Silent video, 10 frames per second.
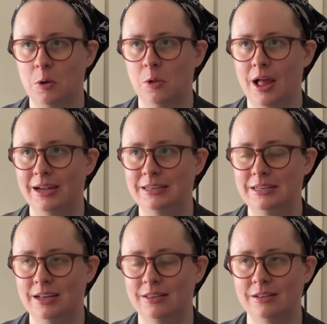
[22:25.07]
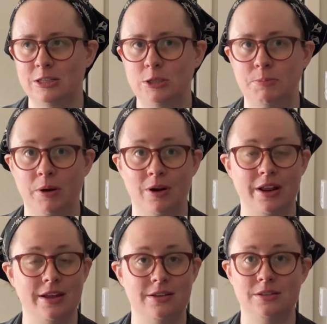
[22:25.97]
whole idea that
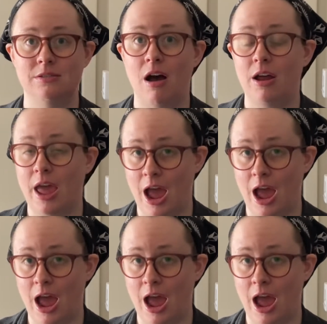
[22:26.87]
spirit is not